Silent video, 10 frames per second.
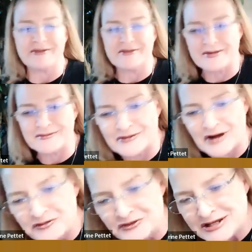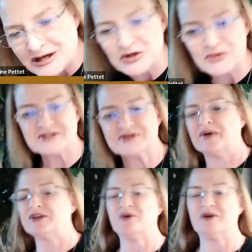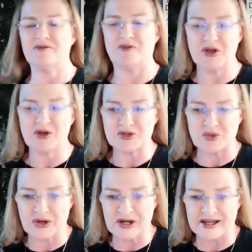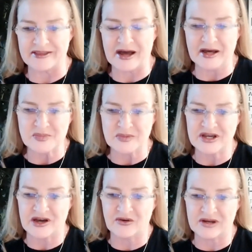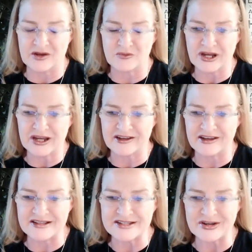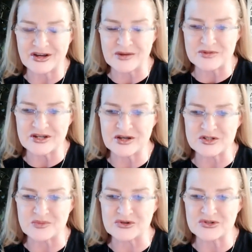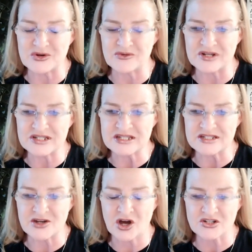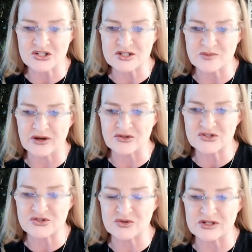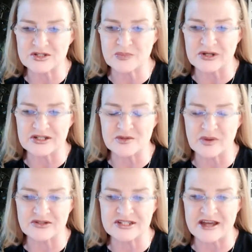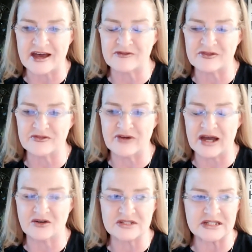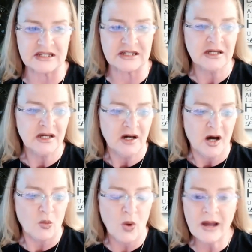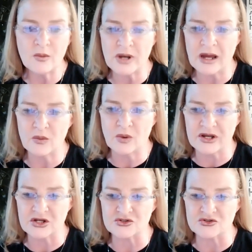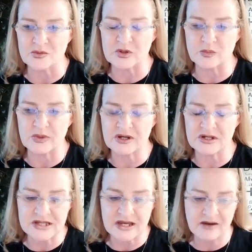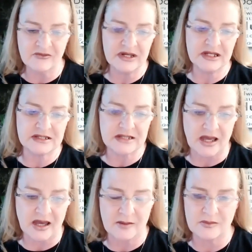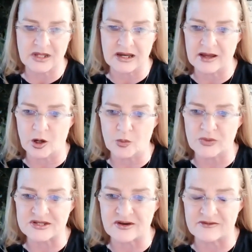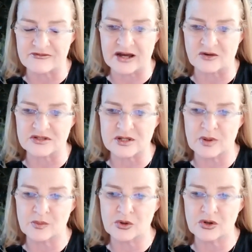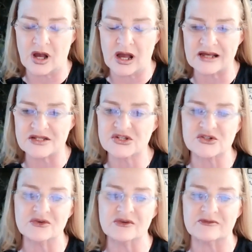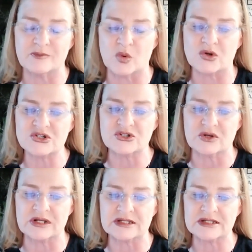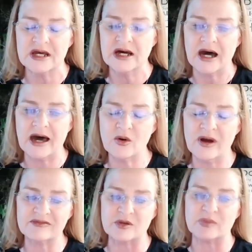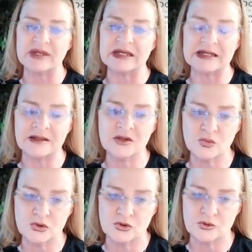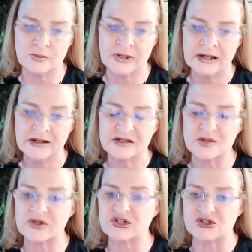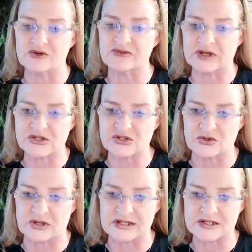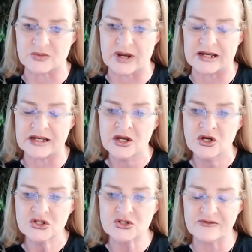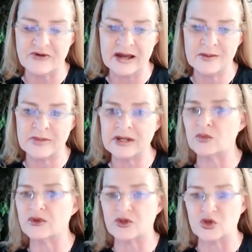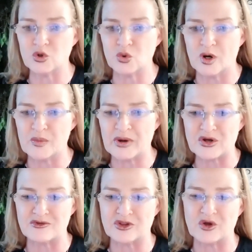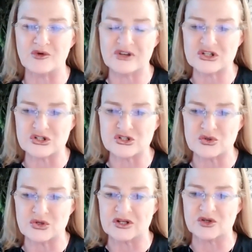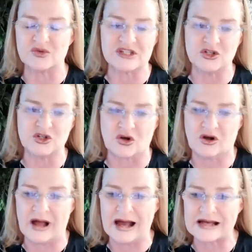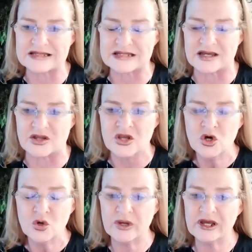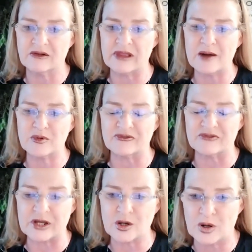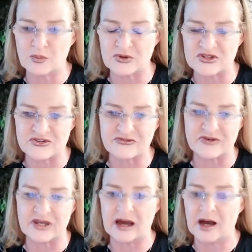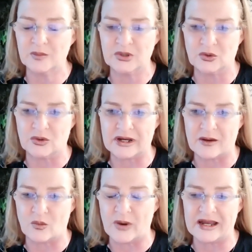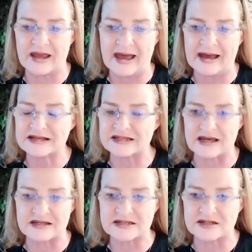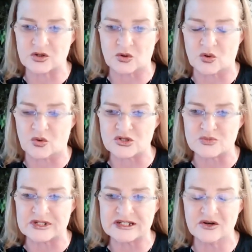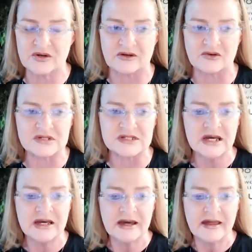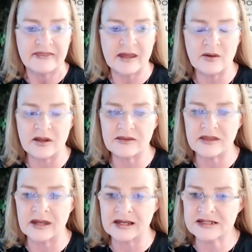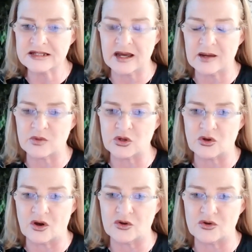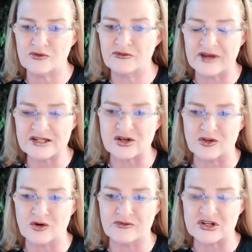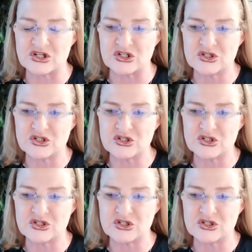and Ralph would tell you it's my 24 years of working in the hospitality and recognizing customer service. It's not just about students, but it's about staff and faculty. Why would I want to contribute? Because every time that I help a faculty member, I serve more students. I don't have to be in the room to be serving students, right? So if I meet with you about a low vision student who's in your class and we collaboratively come up with this phenomenal way to access your course materials, then the next time you face a low vision